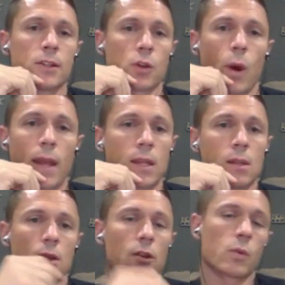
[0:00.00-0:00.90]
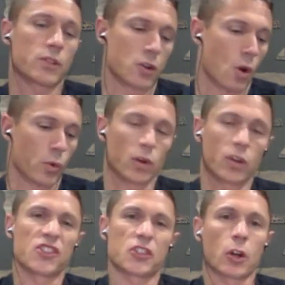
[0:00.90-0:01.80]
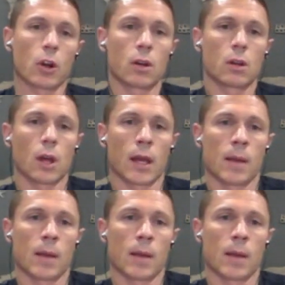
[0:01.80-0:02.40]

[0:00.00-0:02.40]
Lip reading: So there was no real concern.